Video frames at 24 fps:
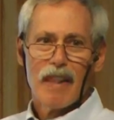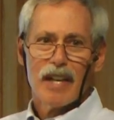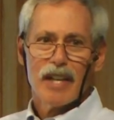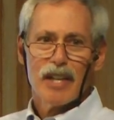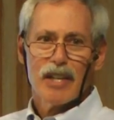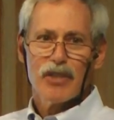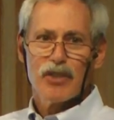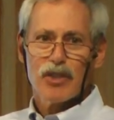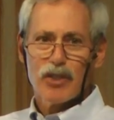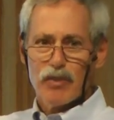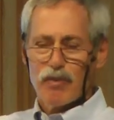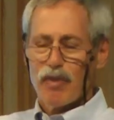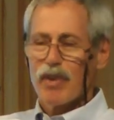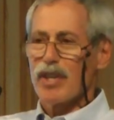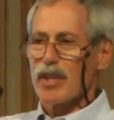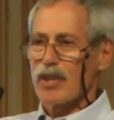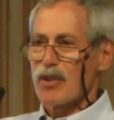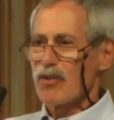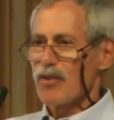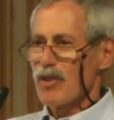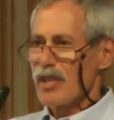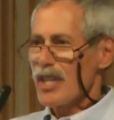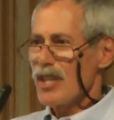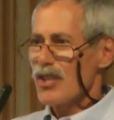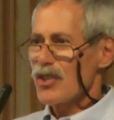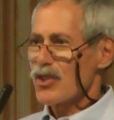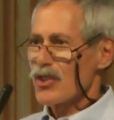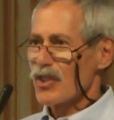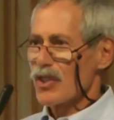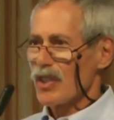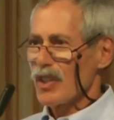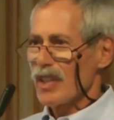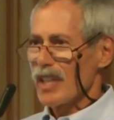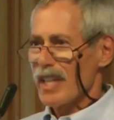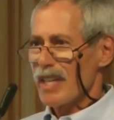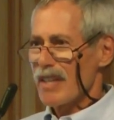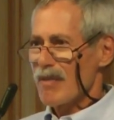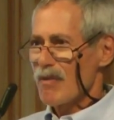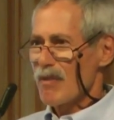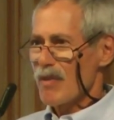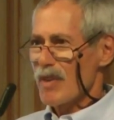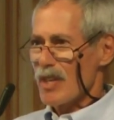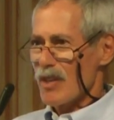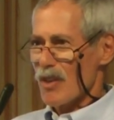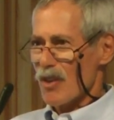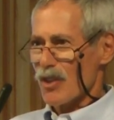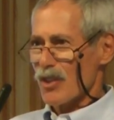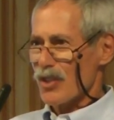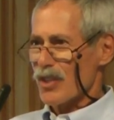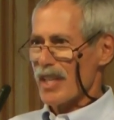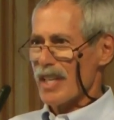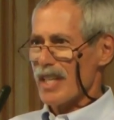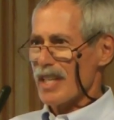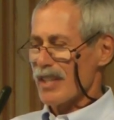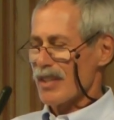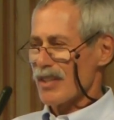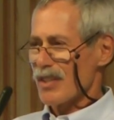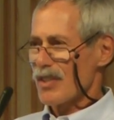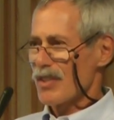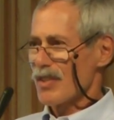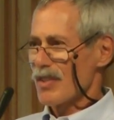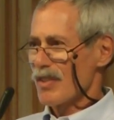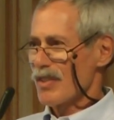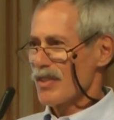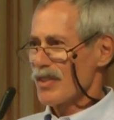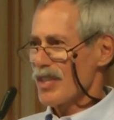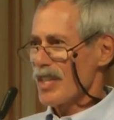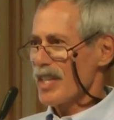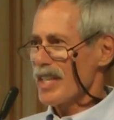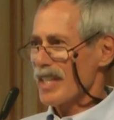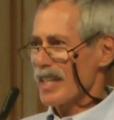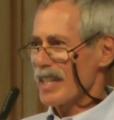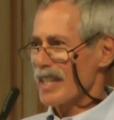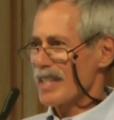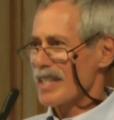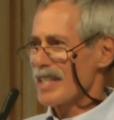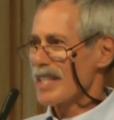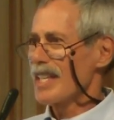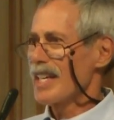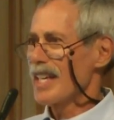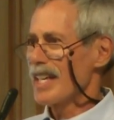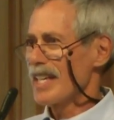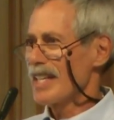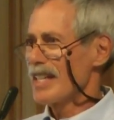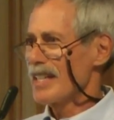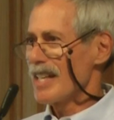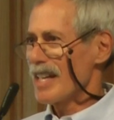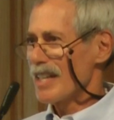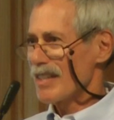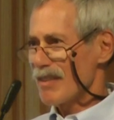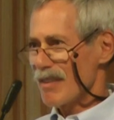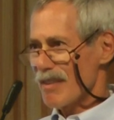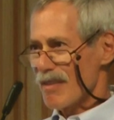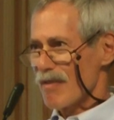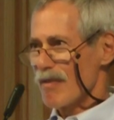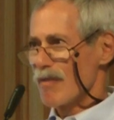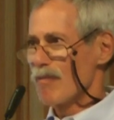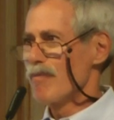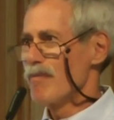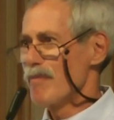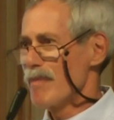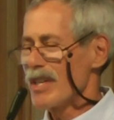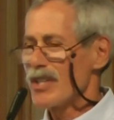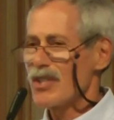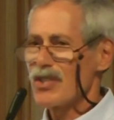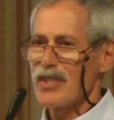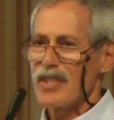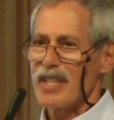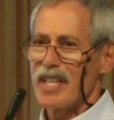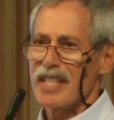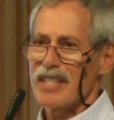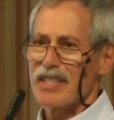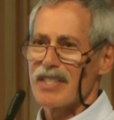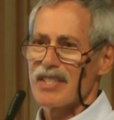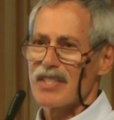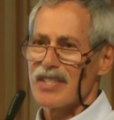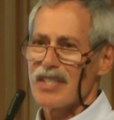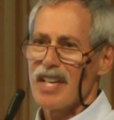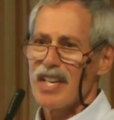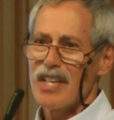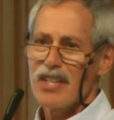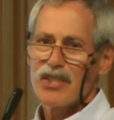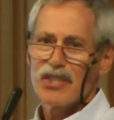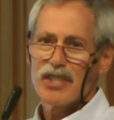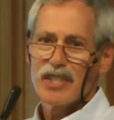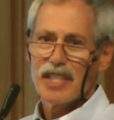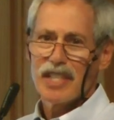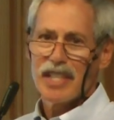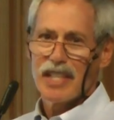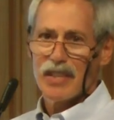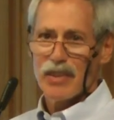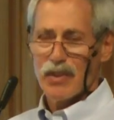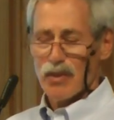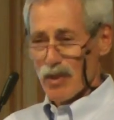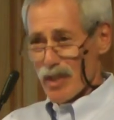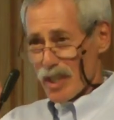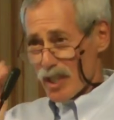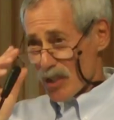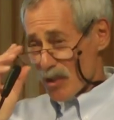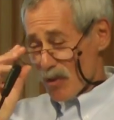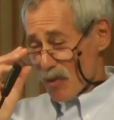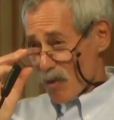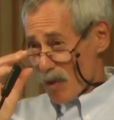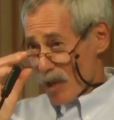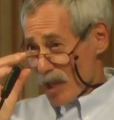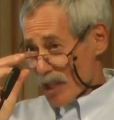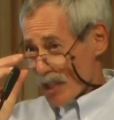just very traditional, and we noticed they didn't sing it, and I mentioned that to Sasha, and the reason